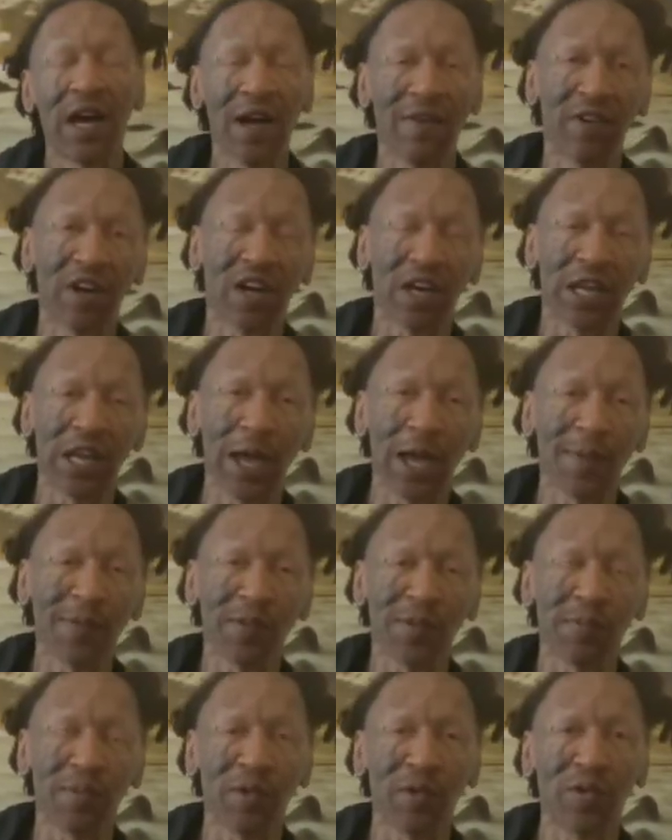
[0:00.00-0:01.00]
I have a
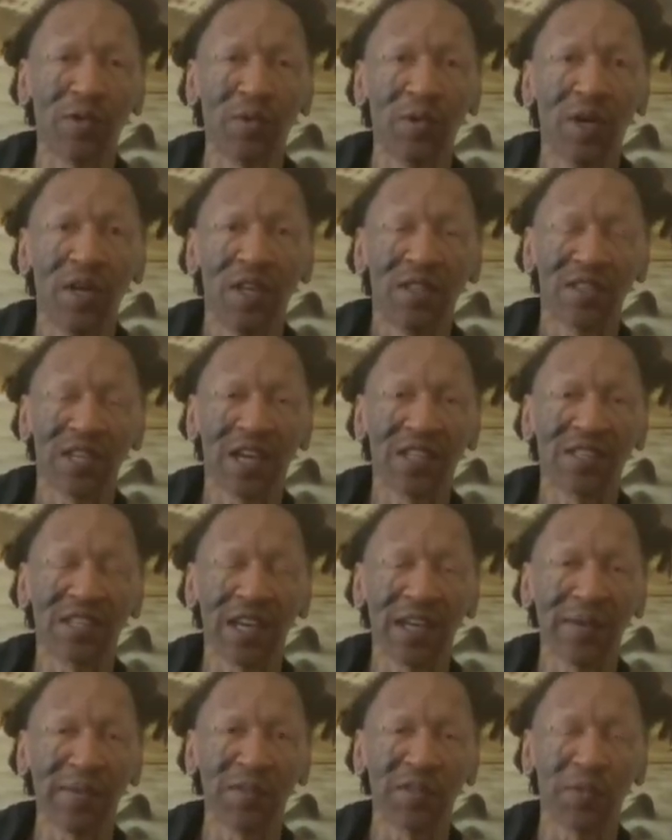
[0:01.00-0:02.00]
collapsible
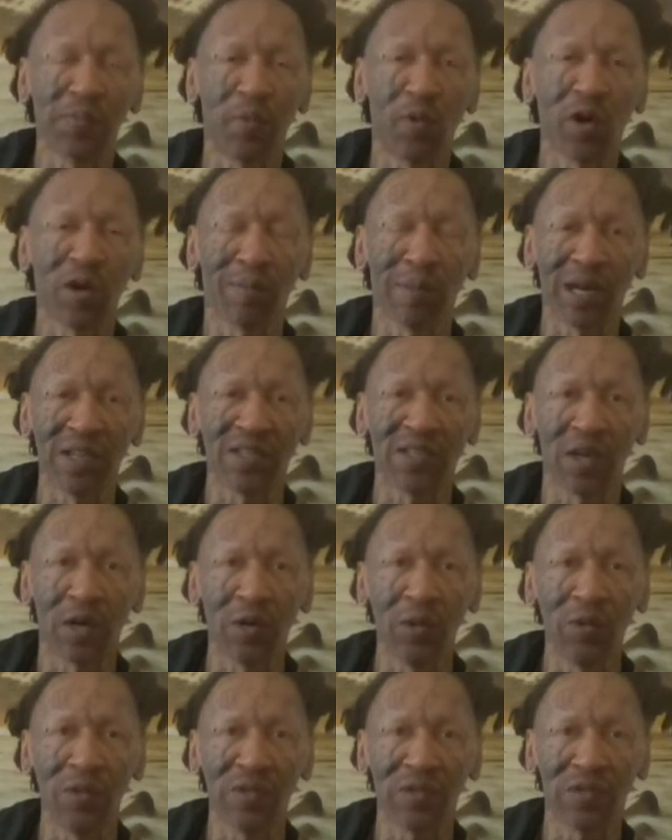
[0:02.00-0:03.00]
titanium spork by
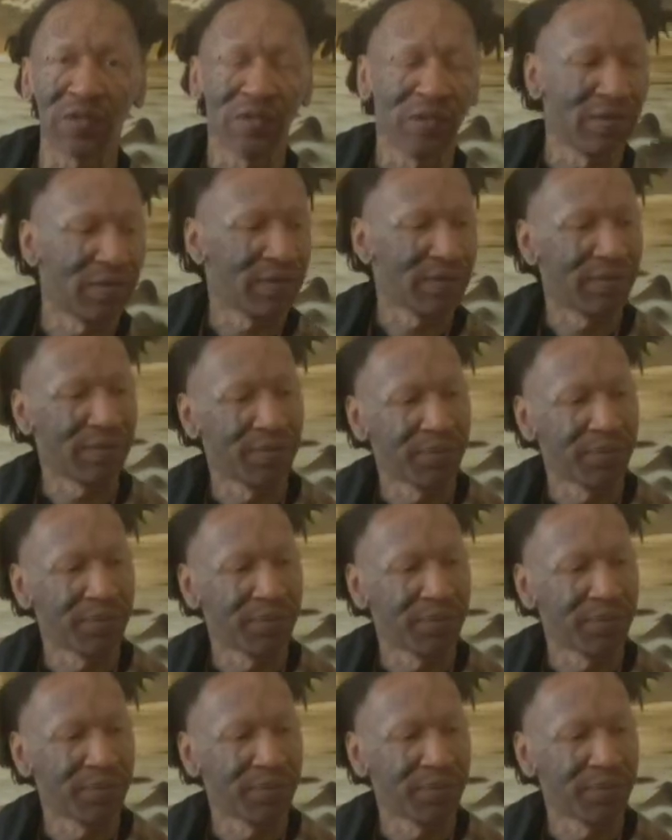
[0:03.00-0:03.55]
Tokes.